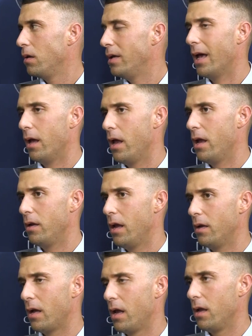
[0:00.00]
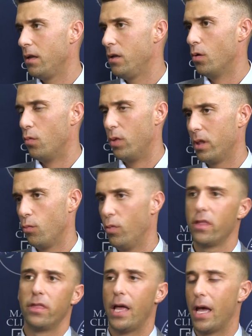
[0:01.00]
Yeah, and that, you know,
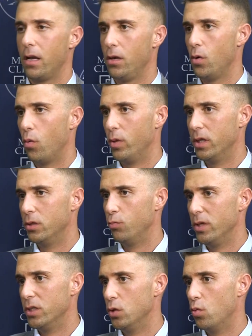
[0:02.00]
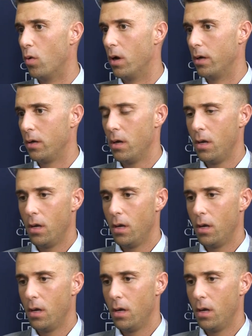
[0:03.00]
with that, you know, we do want,